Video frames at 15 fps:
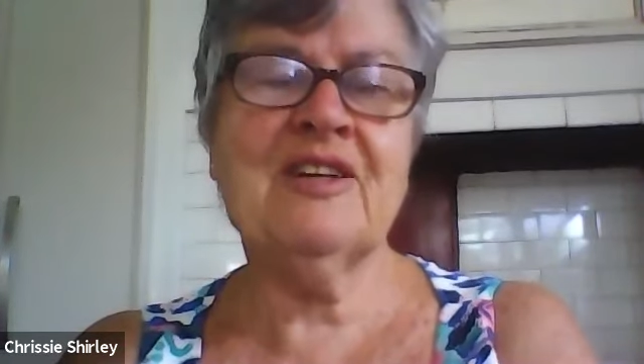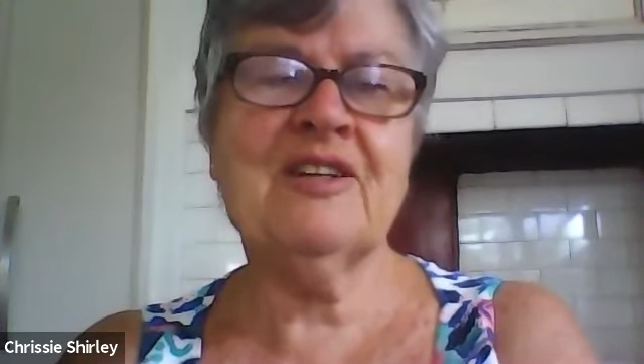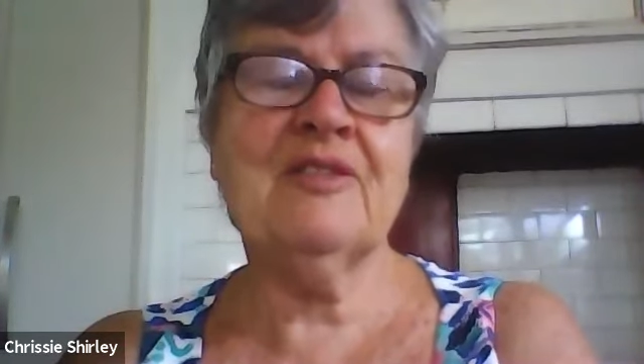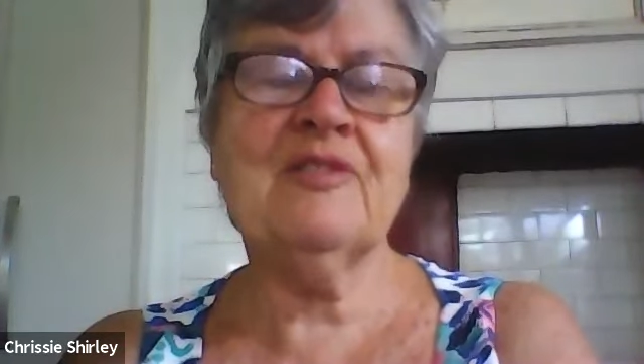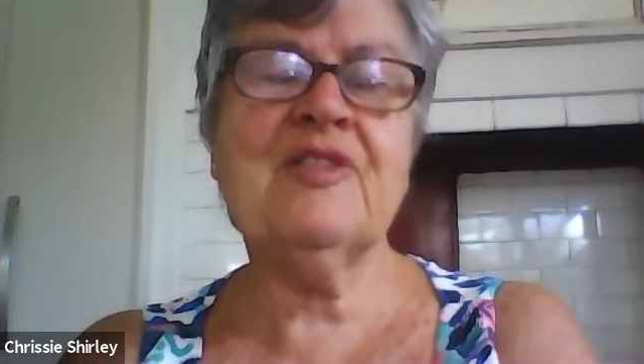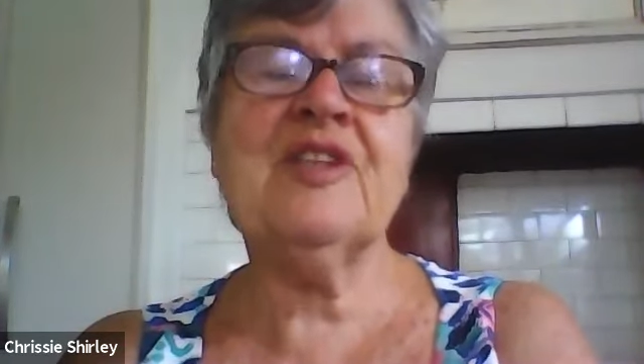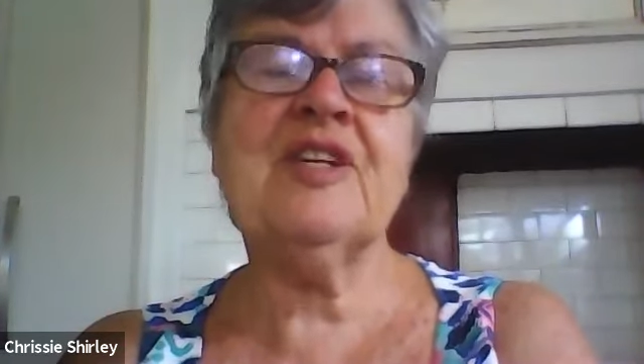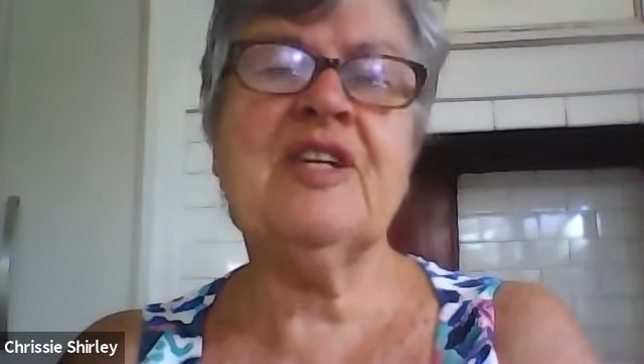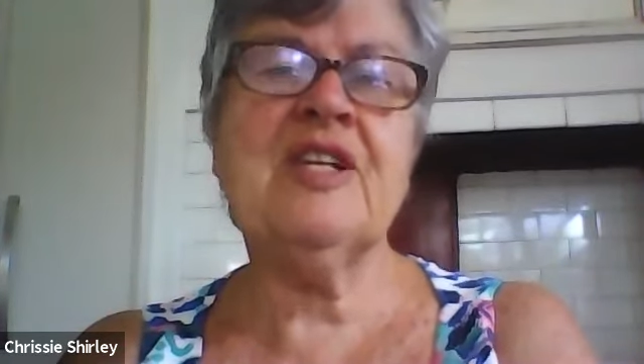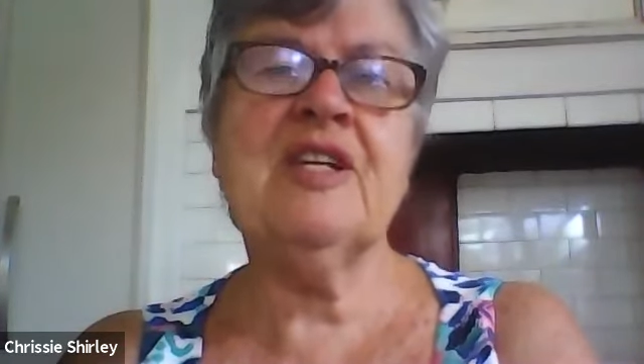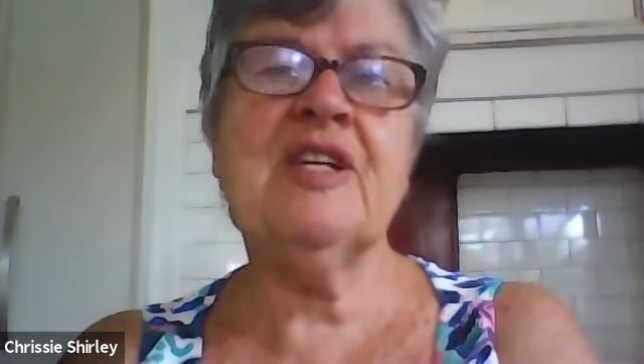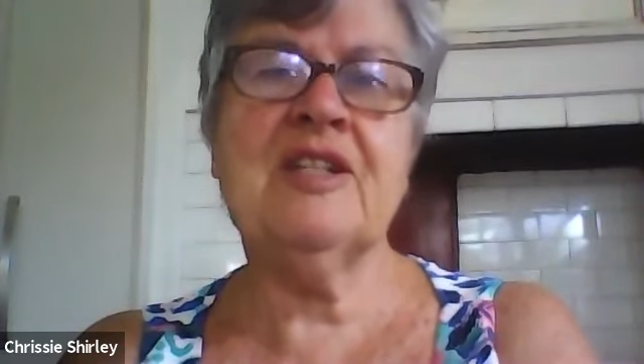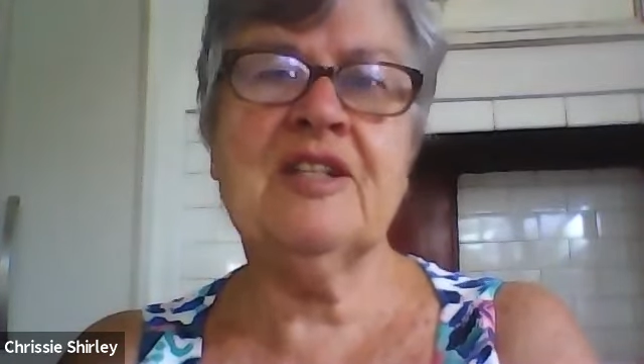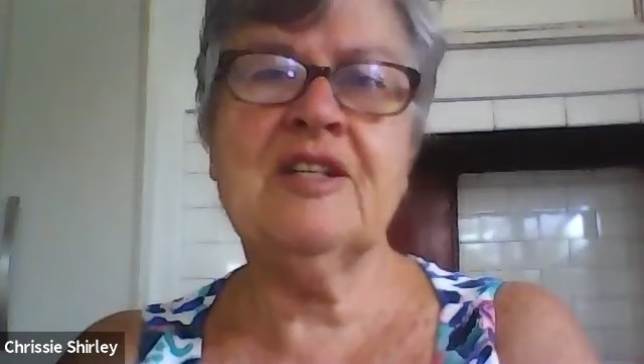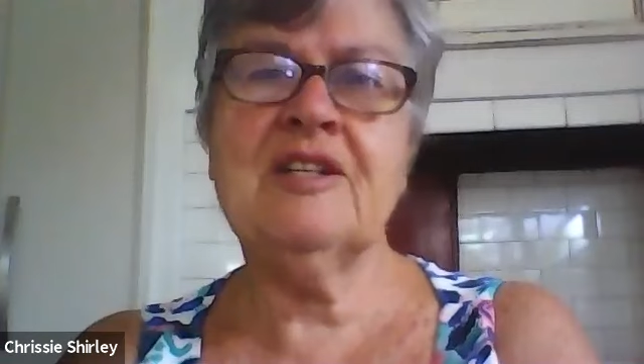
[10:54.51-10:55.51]
of
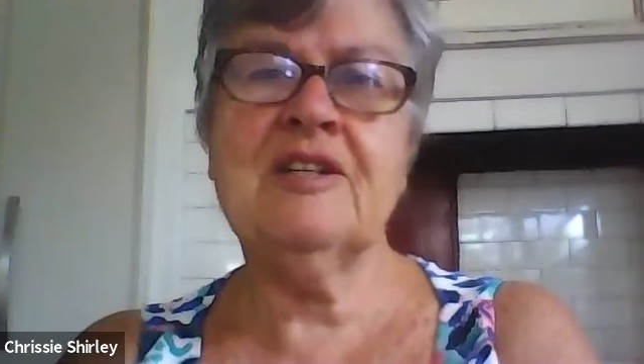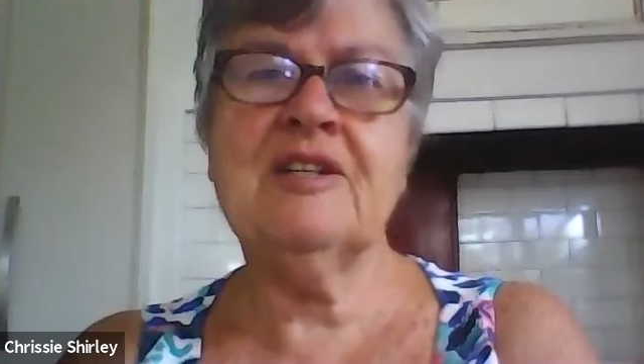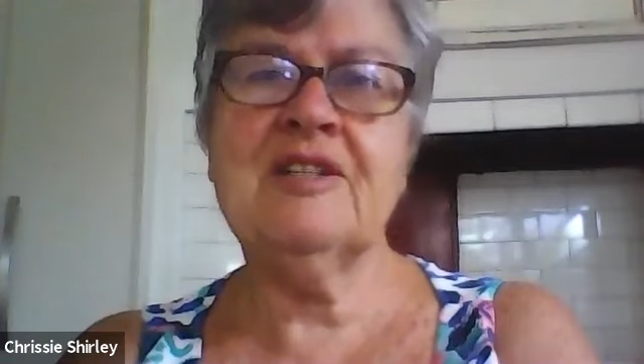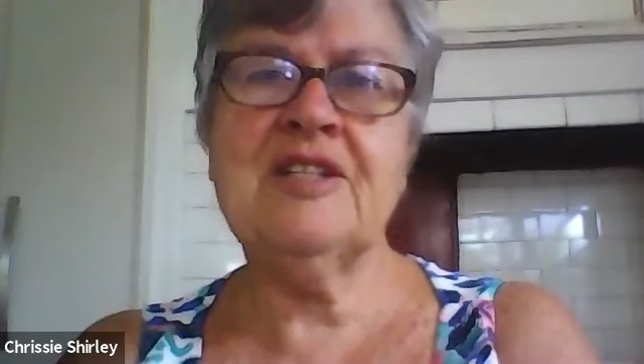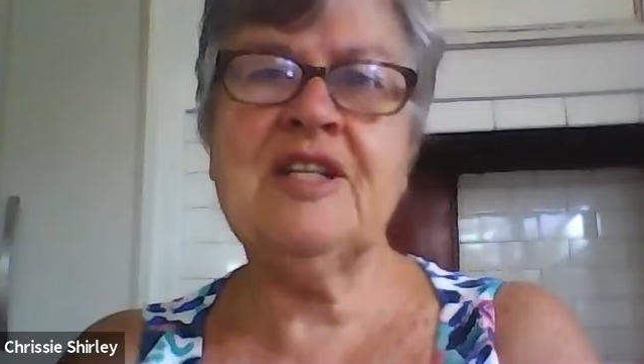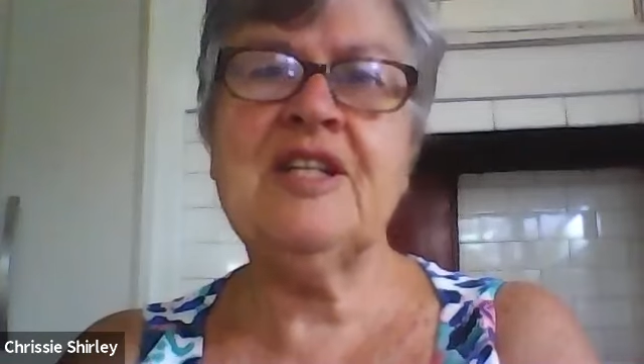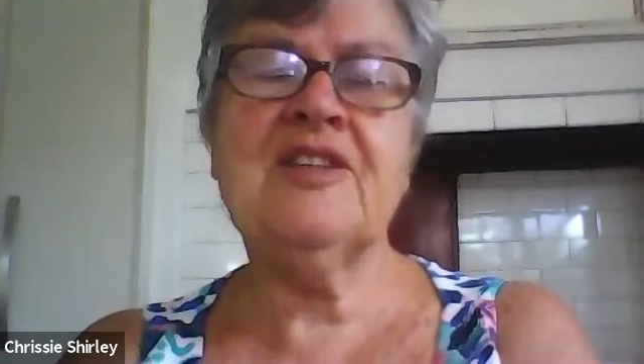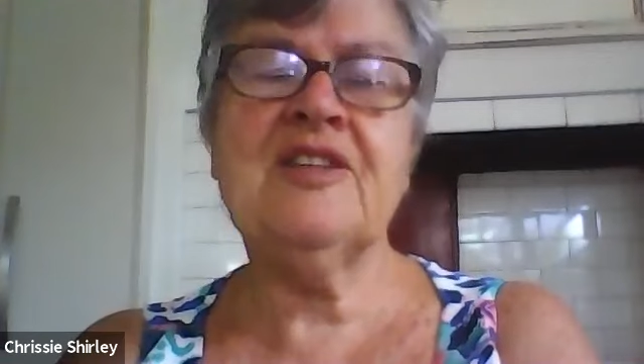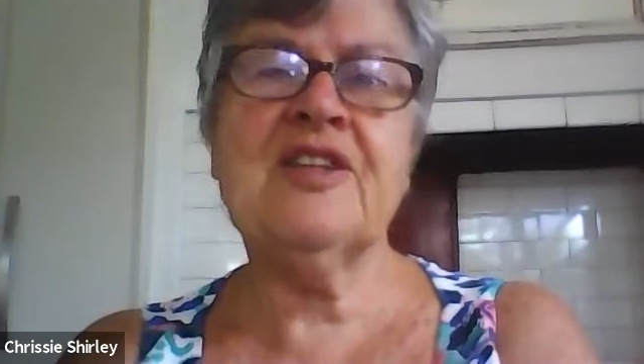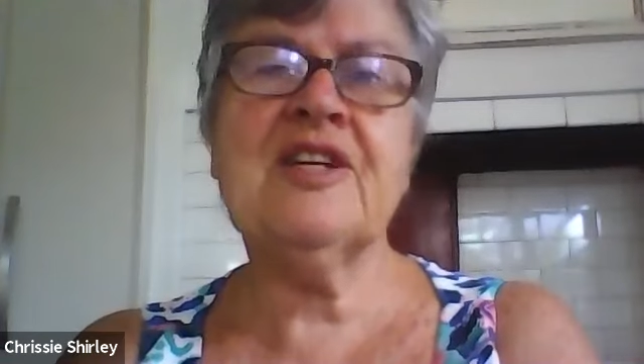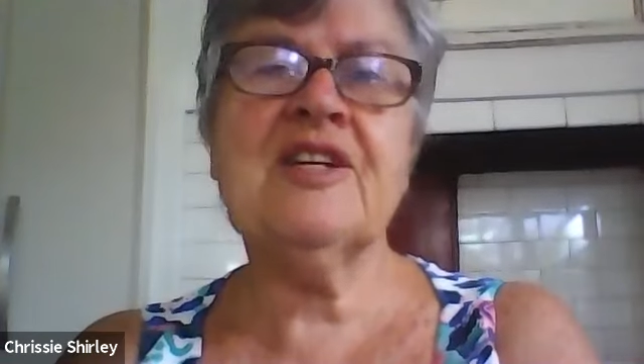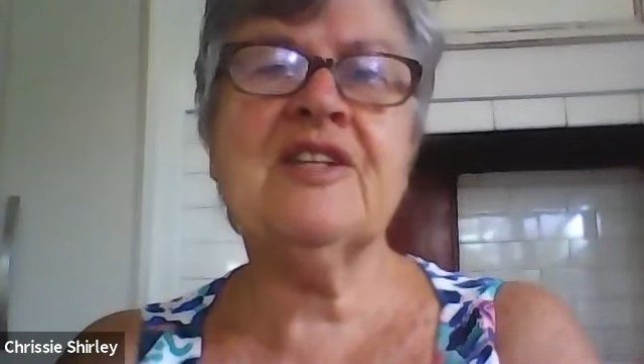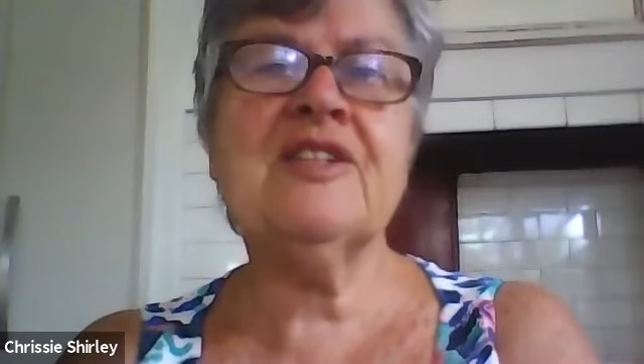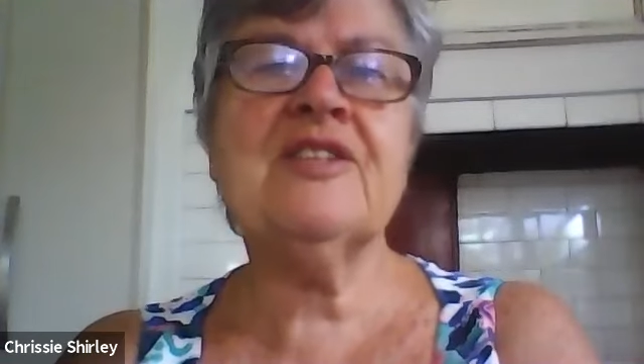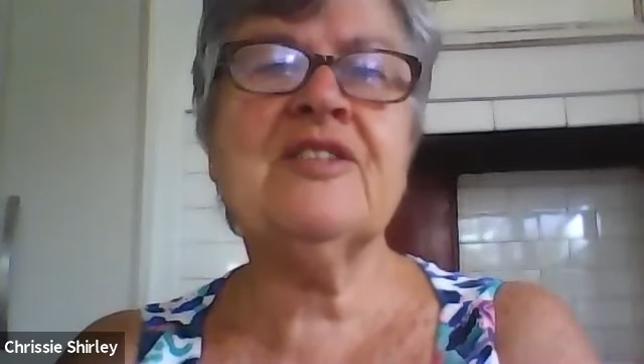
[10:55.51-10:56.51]
the 10
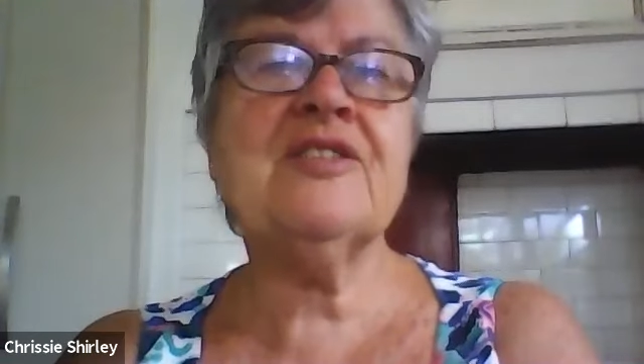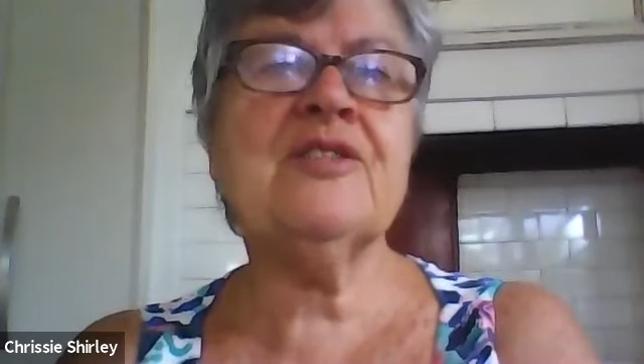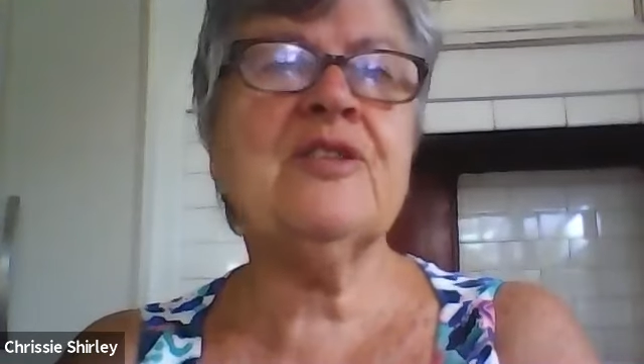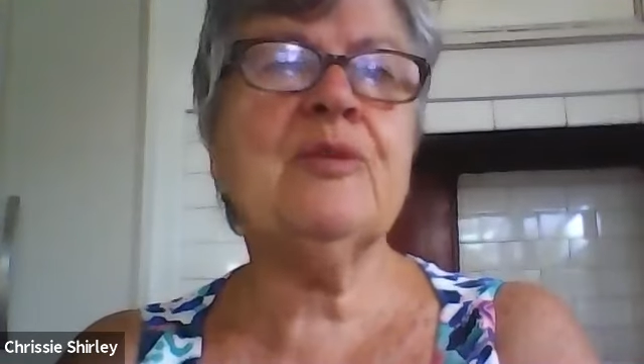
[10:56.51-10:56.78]
things